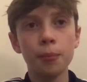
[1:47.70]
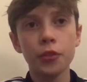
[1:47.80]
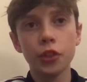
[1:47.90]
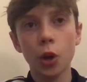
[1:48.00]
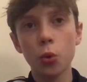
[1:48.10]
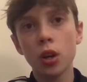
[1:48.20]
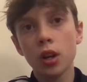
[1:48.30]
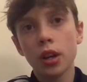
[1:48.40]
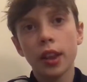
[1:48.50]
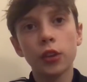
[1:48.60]
So
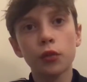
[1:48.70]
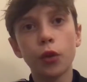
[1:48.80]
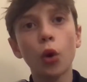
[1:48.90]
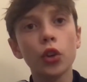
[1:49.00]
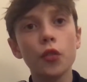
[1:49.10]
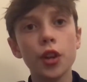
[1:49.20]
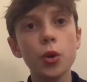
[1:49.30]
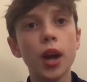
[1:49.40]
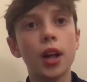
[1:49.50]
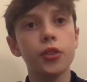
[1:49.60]
that's unfortunate for
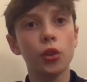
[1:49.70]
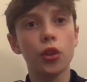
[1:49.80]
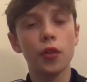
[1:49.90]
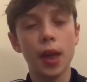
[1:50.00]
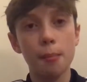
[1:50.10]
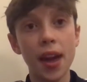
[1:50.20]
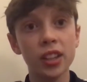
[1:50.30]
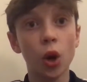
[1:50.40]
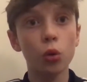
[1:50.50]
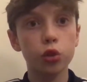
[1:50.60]
Newcastle that their
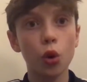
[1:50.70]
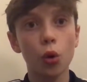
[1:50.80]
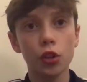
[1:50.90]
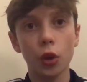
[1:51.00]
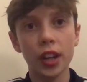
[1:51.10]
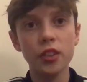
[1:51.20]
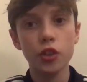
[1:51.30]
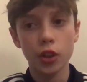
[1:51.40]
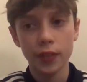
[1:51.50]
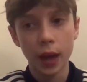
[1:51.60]
main goal scorer has got
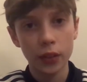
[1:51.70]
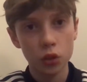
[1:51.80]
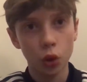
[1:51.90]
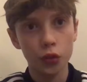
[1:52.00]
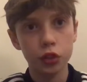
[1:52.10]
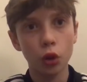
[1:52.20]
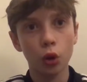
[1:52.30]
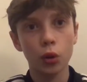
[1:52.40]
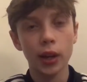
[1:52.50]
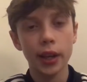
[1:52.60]
injured, and now they're sort of
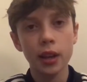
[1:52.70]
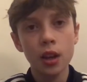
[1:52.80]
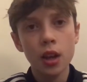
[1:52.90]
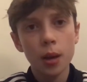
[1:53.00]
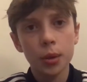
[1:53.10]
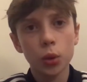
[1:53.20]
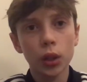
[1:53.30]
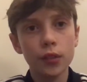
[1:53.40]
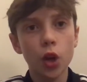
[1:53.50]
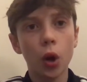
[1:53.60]
stuck really, because all
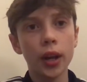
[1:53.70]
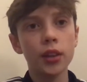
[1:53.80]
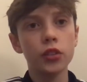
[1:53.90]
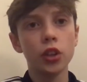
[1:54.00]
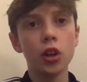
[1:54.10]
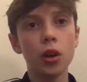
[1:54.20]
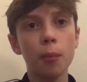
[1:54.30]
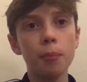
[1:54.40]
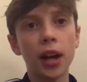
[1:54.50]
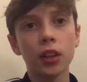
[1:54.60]
they've got is
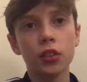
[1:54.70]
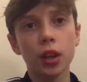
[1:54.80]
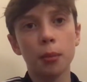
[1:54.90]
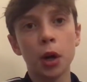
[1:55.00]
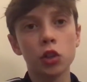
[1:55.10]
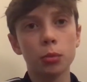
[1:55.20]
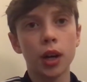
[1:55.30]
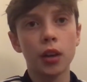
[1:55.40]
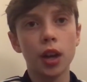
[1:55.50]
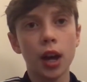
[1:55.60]
Alan
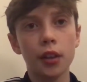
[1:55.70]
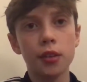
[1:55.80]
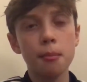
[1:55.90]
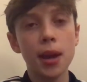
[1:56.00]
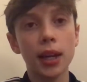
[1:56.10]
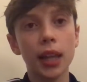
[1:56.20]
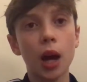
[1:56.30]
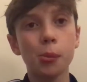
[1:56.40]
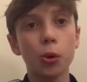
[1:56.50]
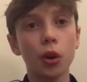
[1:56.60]
Saint-Maximin and Miguel
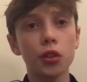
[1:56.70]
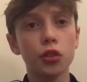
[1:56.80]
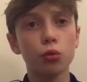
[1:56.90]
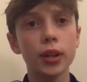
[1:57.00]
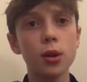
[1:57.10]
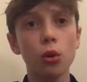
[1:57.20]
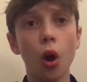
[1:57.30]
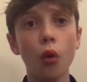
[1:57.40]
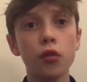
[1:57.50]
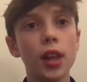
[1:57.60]
Almiron as the real
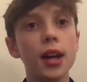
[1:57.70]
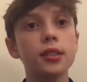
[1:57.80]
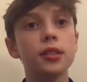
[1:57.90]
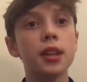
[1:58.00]
goal threats.